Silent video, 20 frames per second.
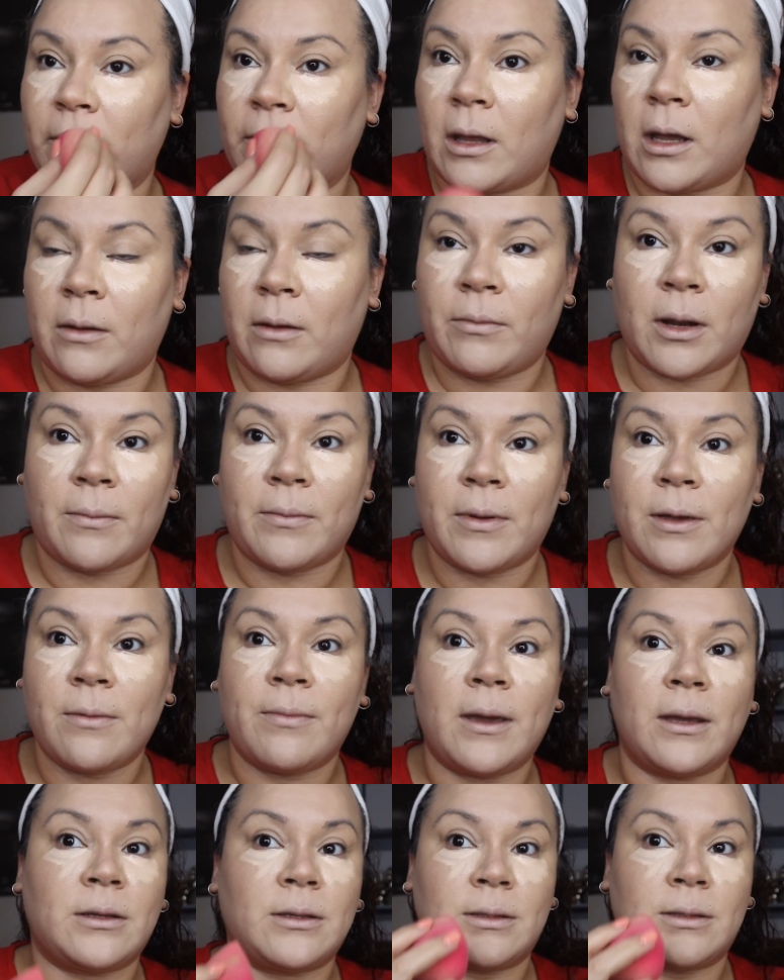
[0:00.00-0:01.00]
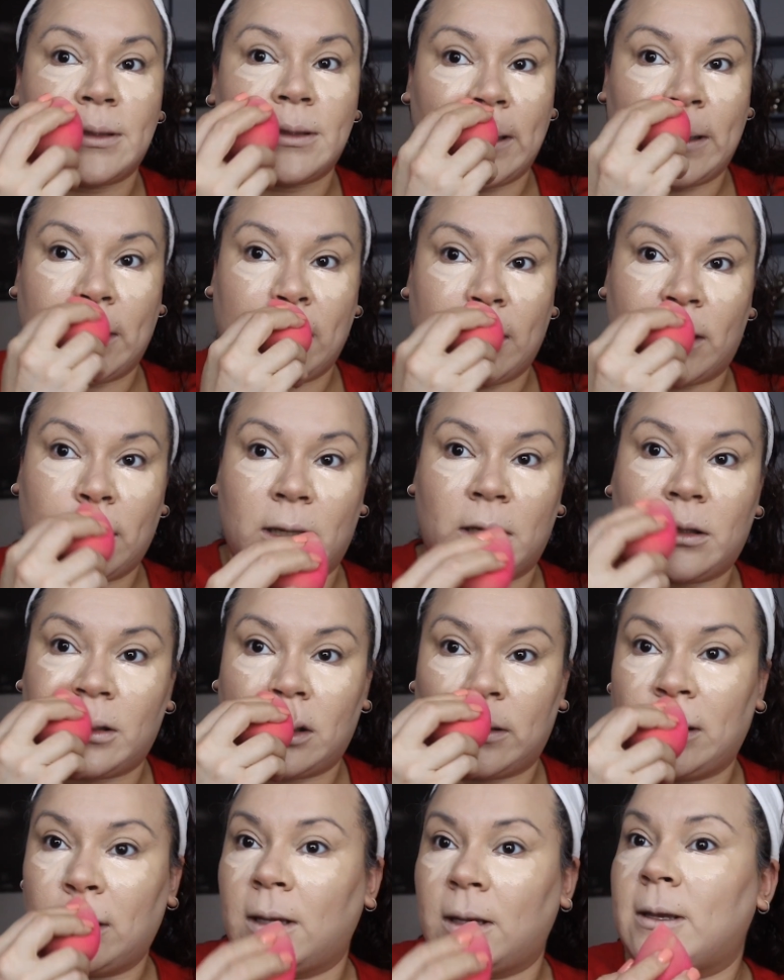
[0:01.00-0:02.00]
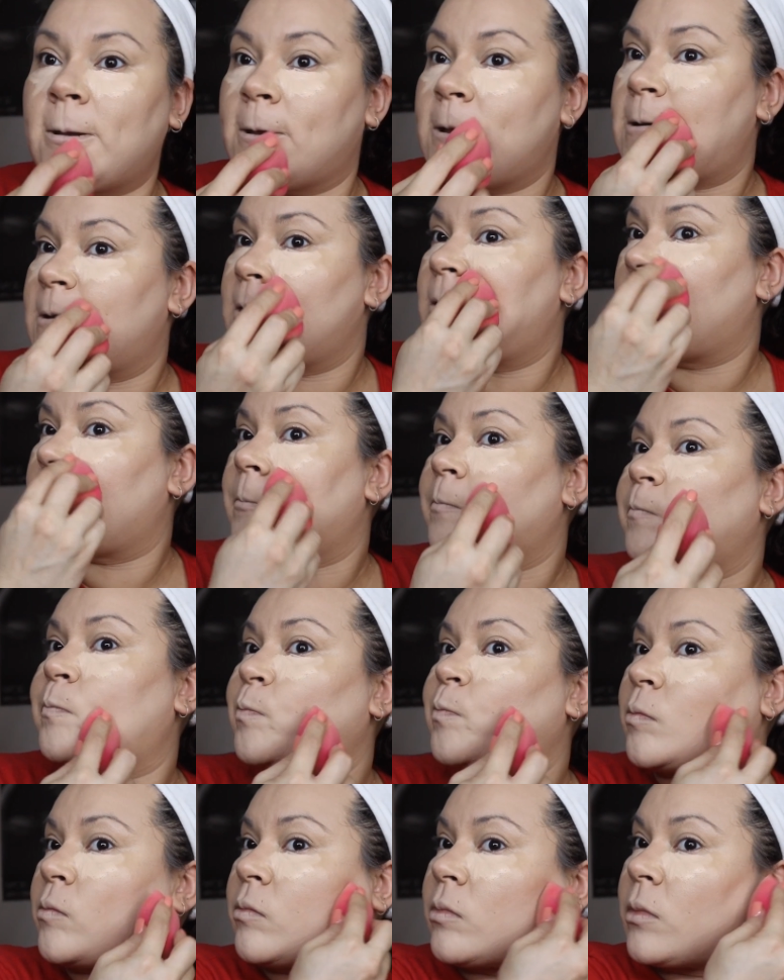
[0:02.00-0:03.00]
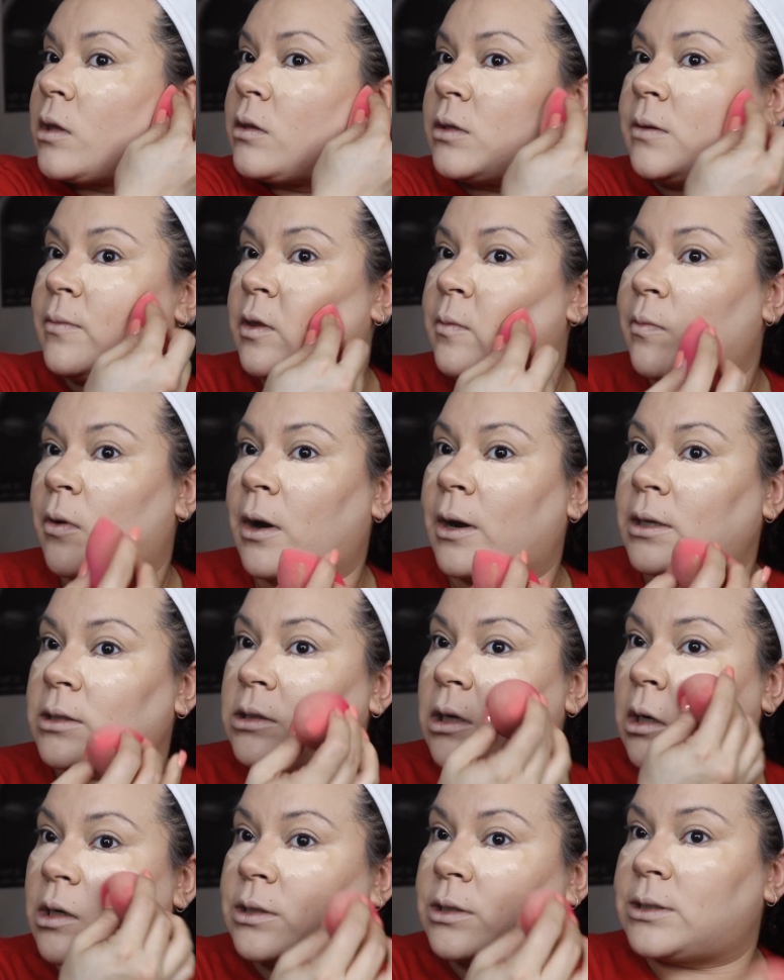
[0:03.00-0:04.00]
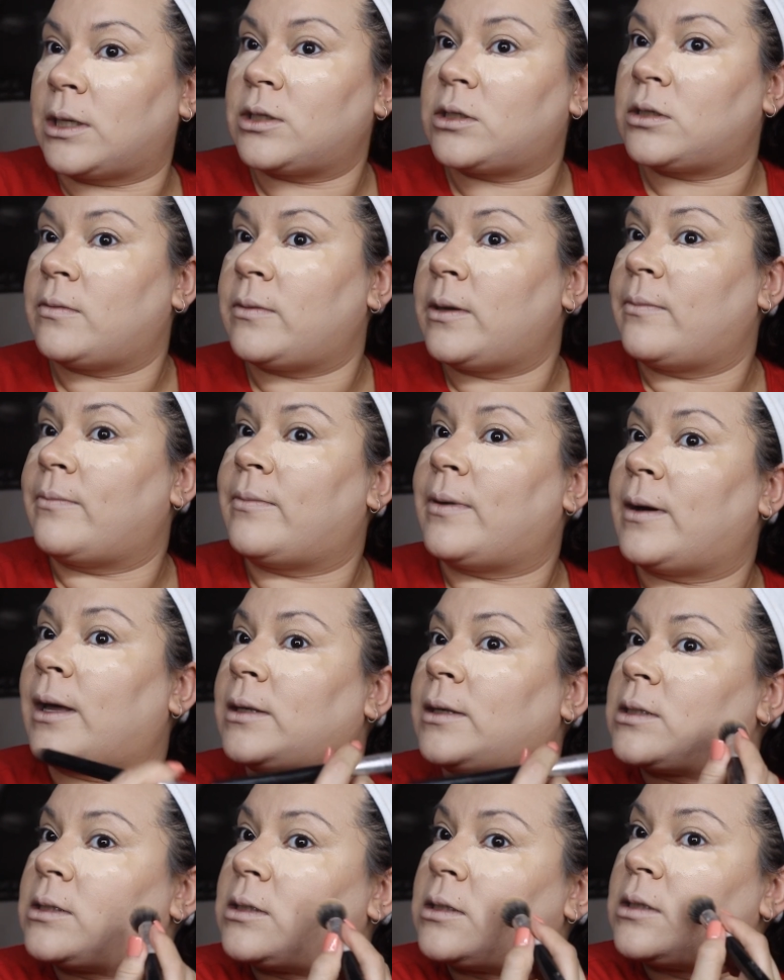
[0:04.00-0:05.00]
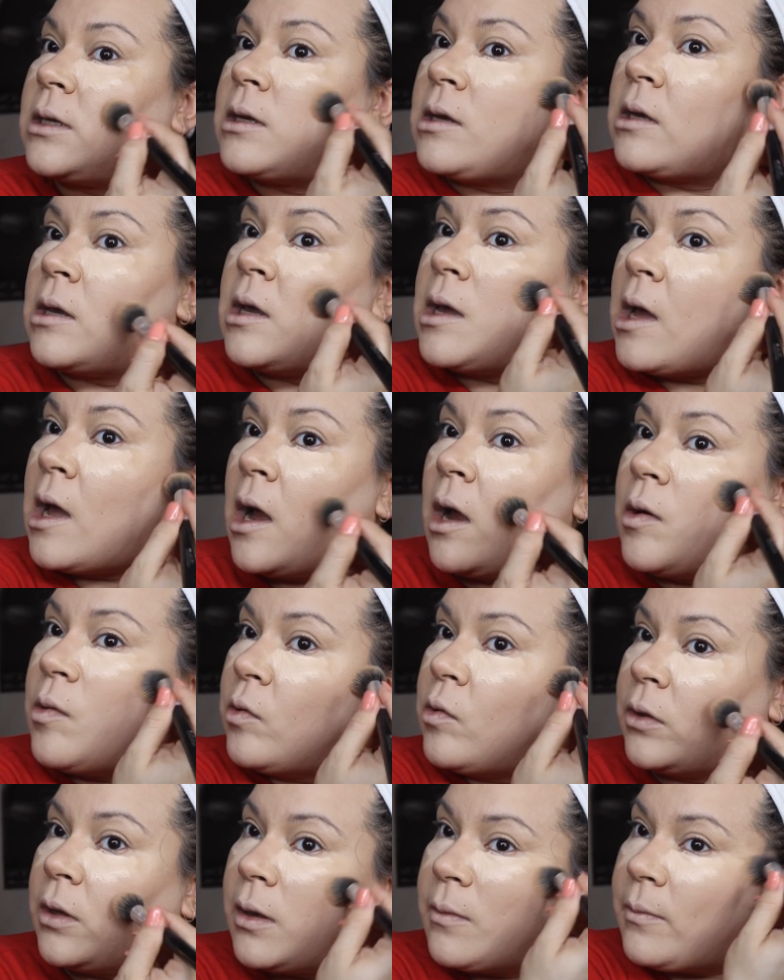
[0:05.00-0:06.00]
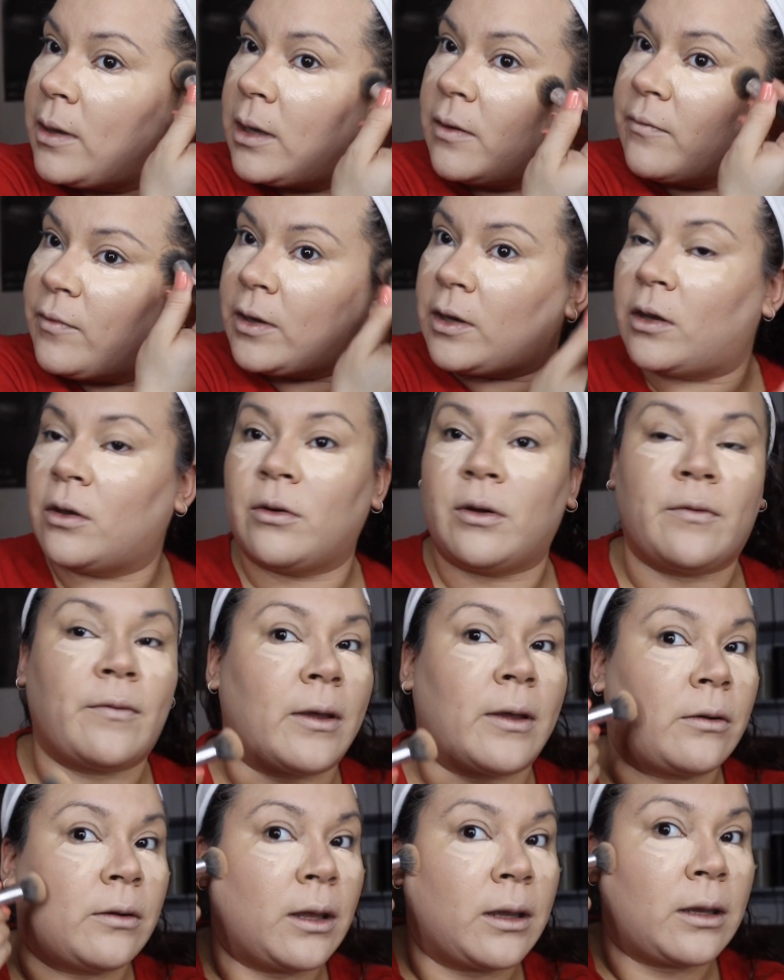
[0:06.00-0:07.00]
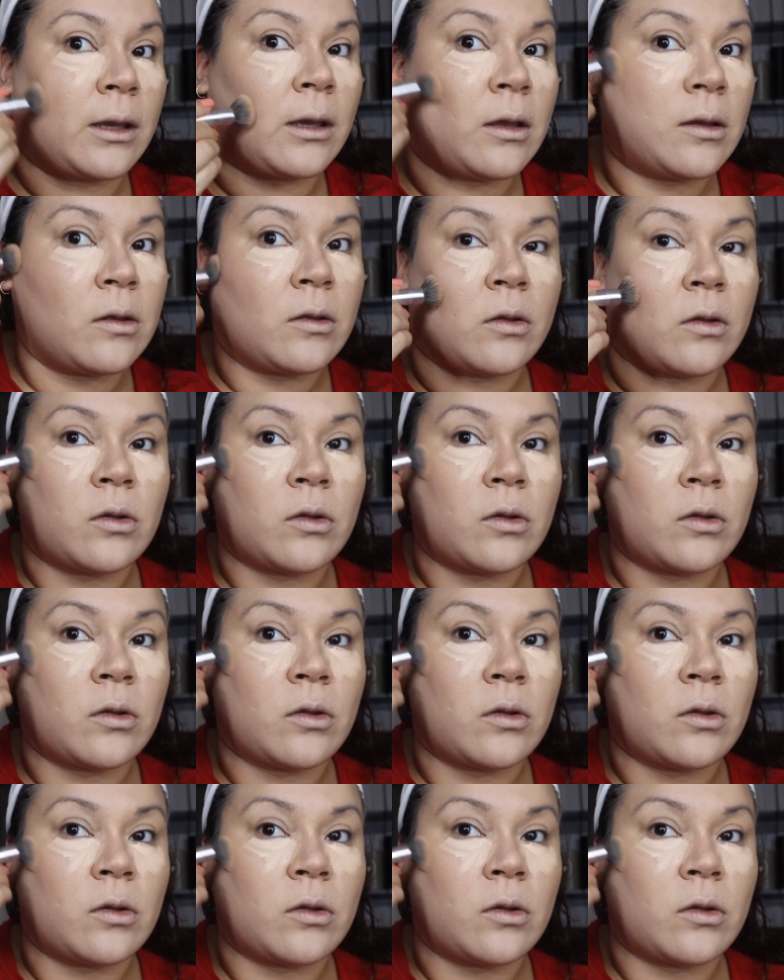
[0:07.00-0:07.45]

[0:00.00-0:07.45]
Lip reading: I'm not being paid to say none of this. Some of the products are sent to me, but I will not make a video if I don't like it.